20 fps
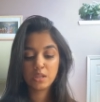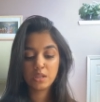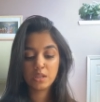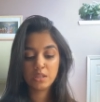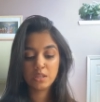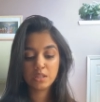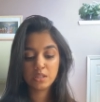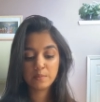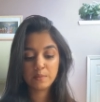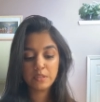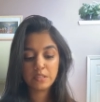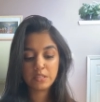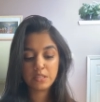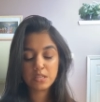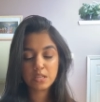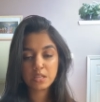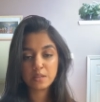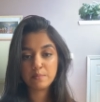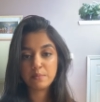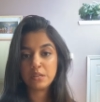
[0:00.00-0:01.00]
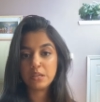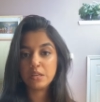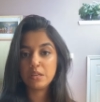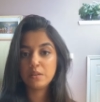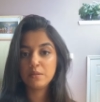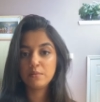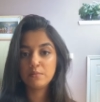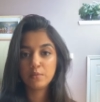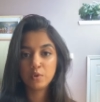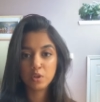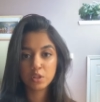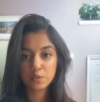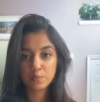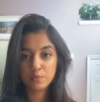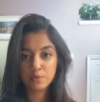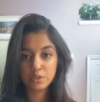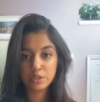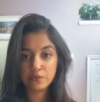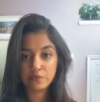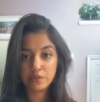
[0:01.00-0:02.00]
Intimacy can be
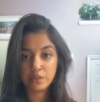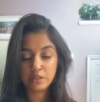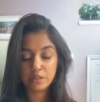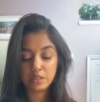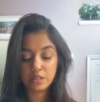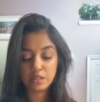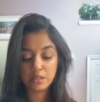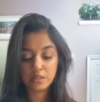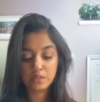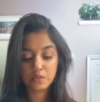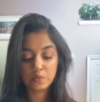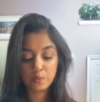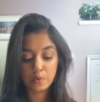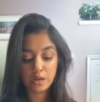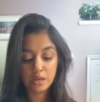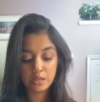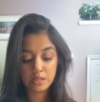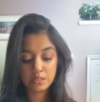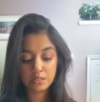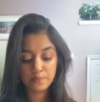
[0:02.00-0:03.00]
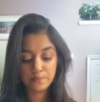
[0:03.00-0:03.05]
multiple different things, right?